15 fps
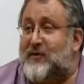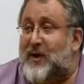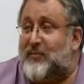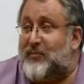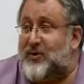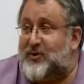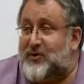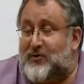of
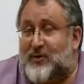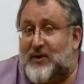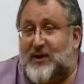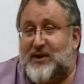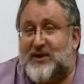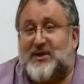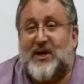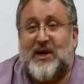
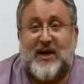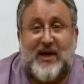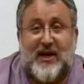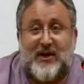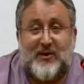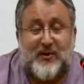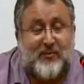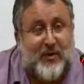opportunities,
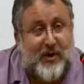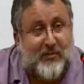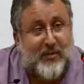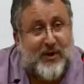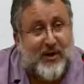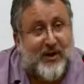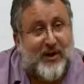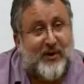either
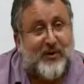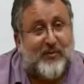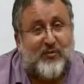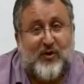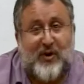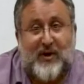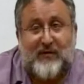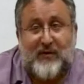publicly or
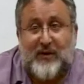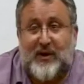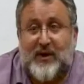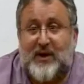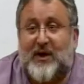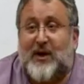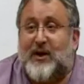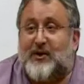
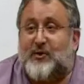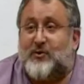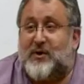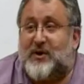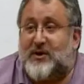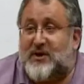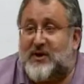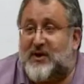privately, to
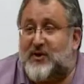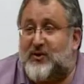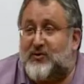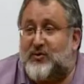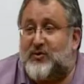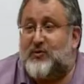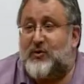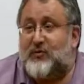continue
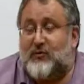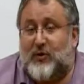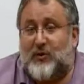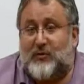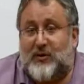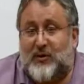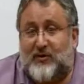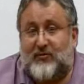to
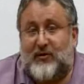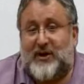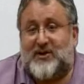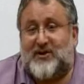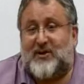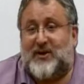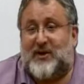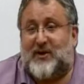erode the
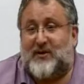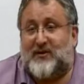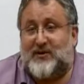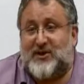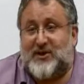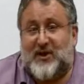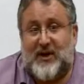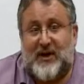threats on the other
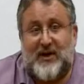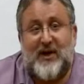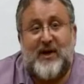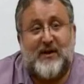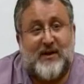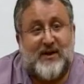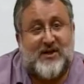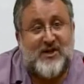side.
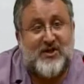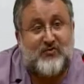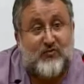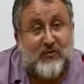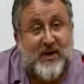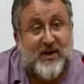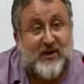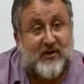This is
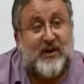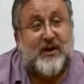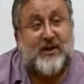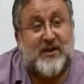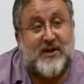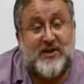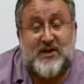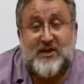real.
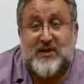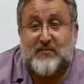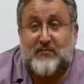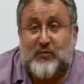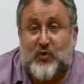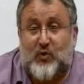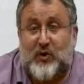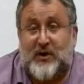This is
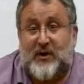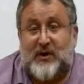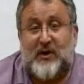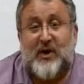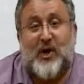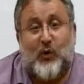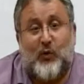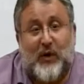important.
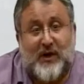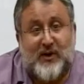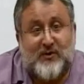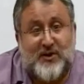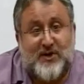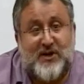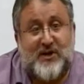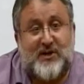When you
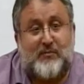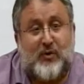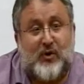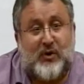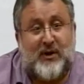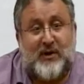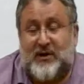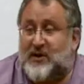see the
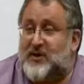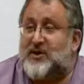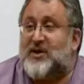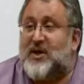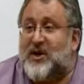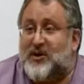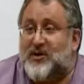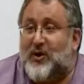bulletins,
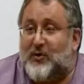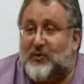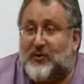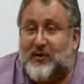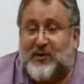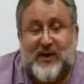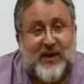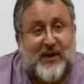don't
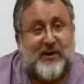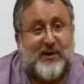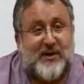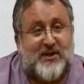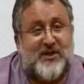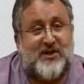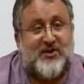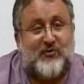think
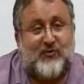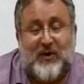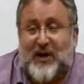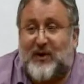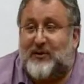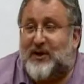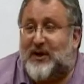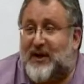this is
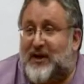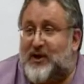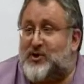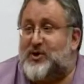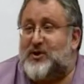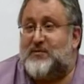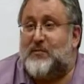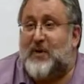around the
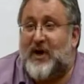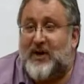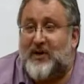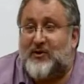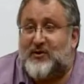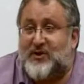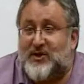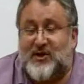edges,
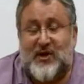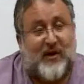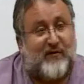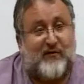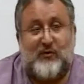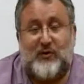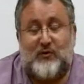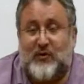minor
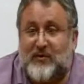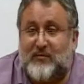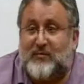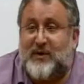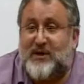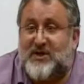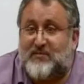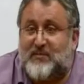stuff. We wouldn't
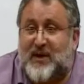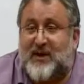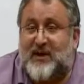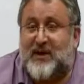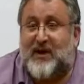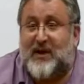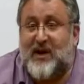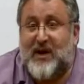be
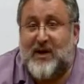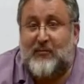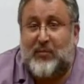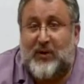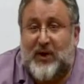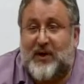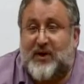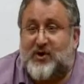spending
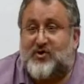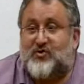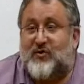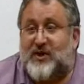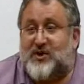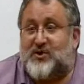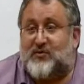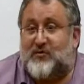blood and
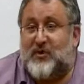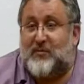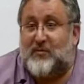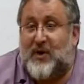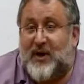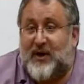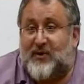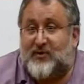treasure on
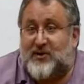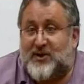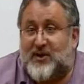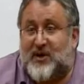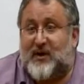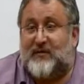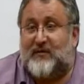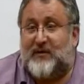minor
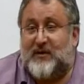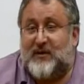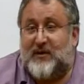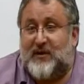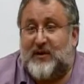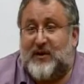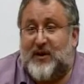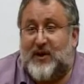stuff.
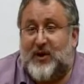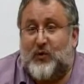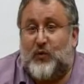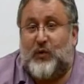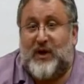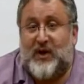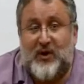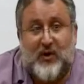
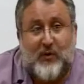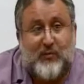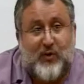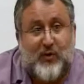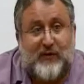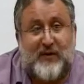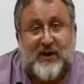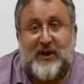We know
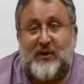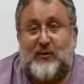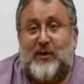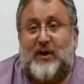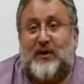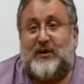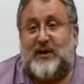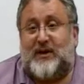perfectly
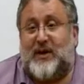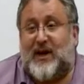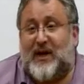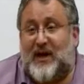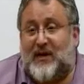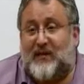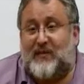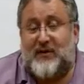well that they
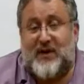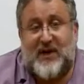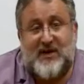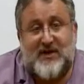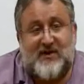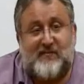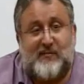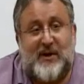have
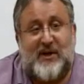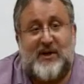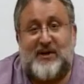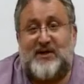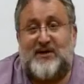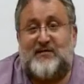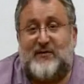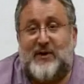tens of
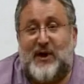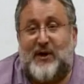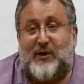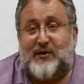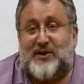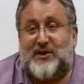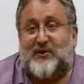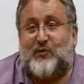billions of
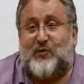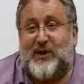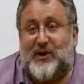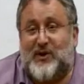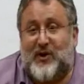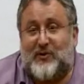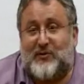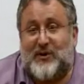dollars and we
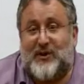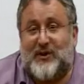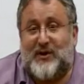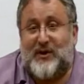don't